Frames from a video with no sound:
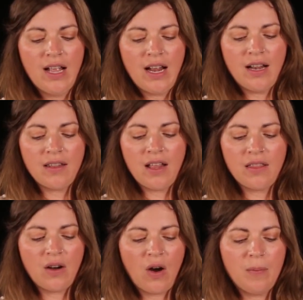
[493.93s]
and that
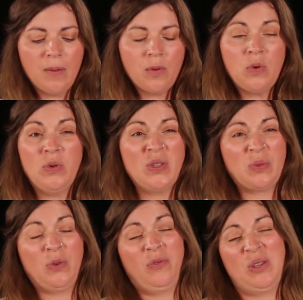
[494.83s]
there are people who
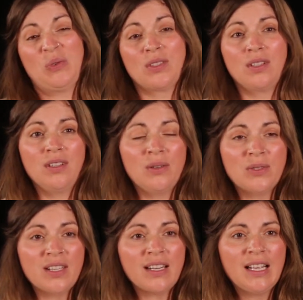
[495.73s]
just refuse to
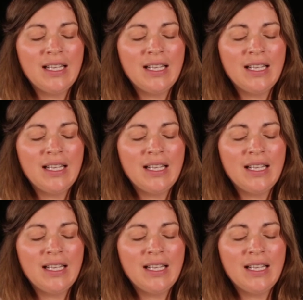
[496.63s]
use it,